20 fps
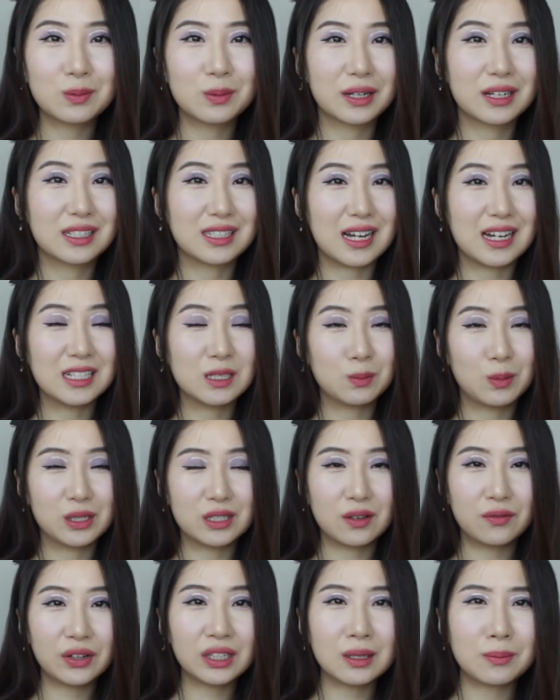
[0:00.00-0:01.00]
because I
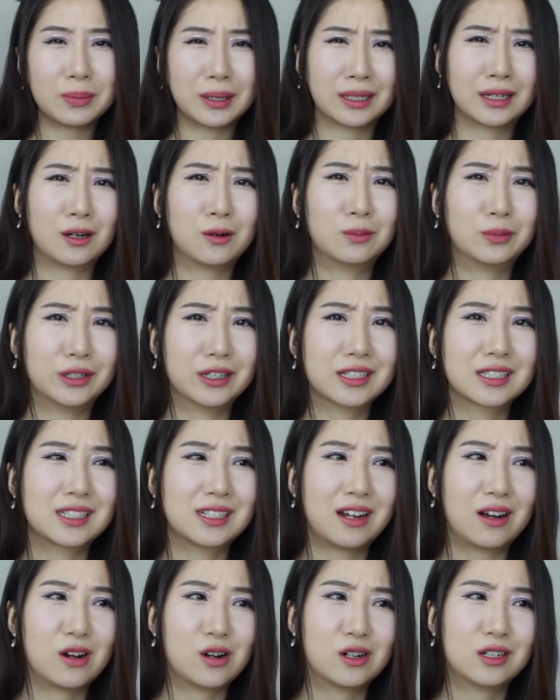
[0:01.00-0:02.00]
specifically pick out books
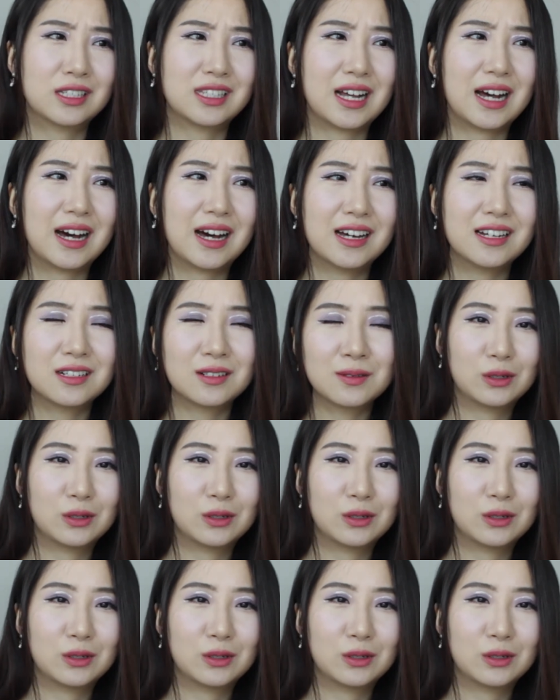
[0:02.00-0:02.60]
that are sad.